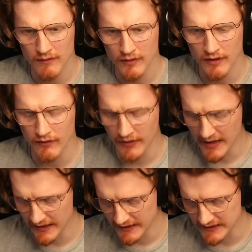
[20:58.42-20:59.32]
Well,
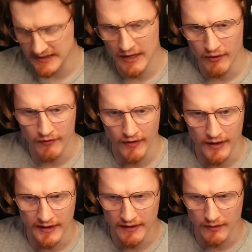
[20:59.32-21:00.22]
that is
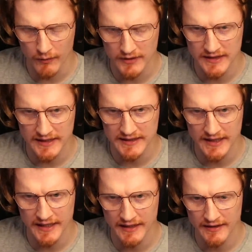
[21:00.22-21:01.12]
terrifying. Hang on, what does that
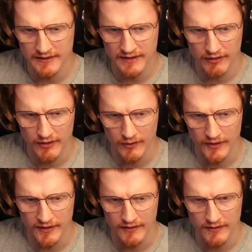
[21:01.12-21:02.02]
say? Let's have a look quick.